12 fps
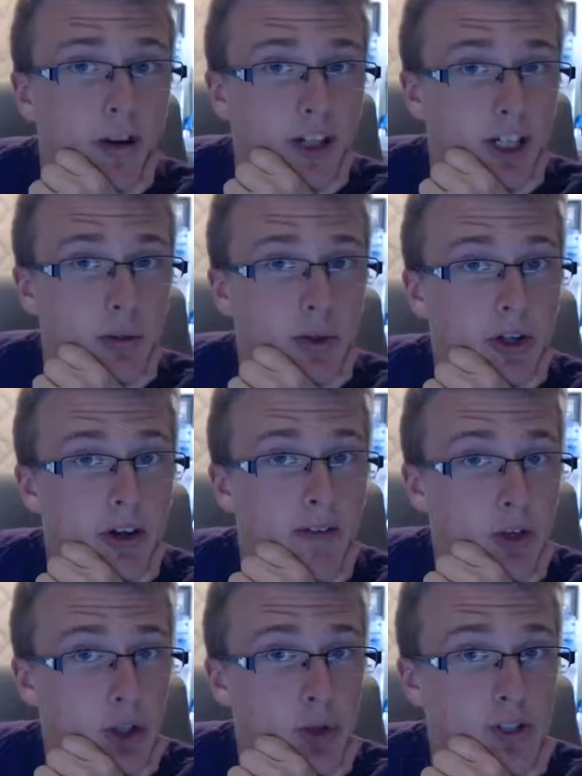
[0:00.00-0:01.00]
We're lucky we don't
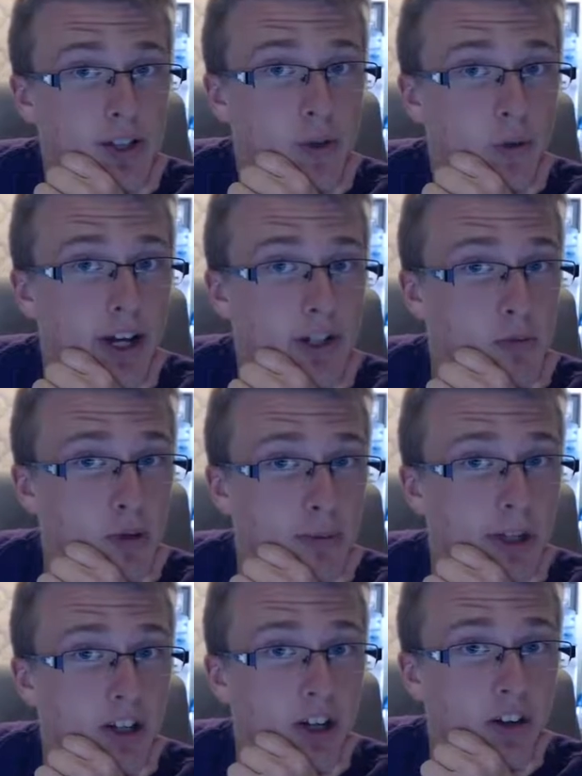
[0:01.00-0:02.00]
have a shoe civil rights
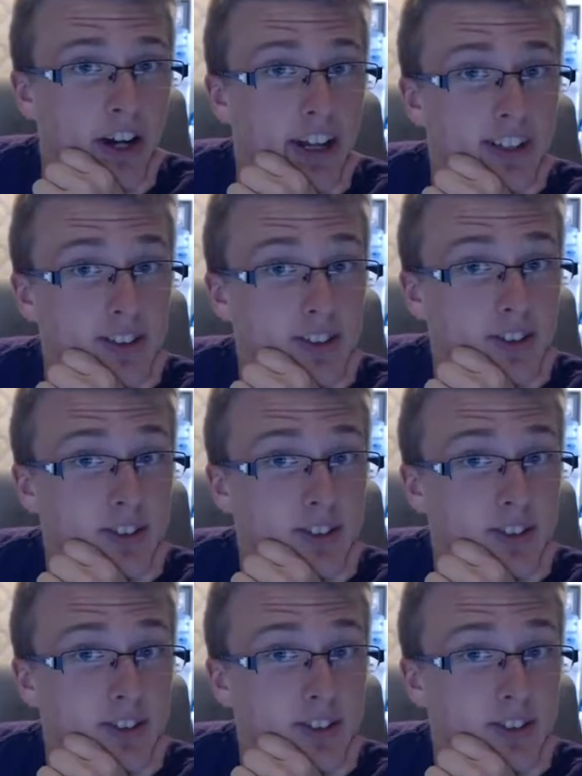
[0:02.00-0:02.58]
movement on our hands.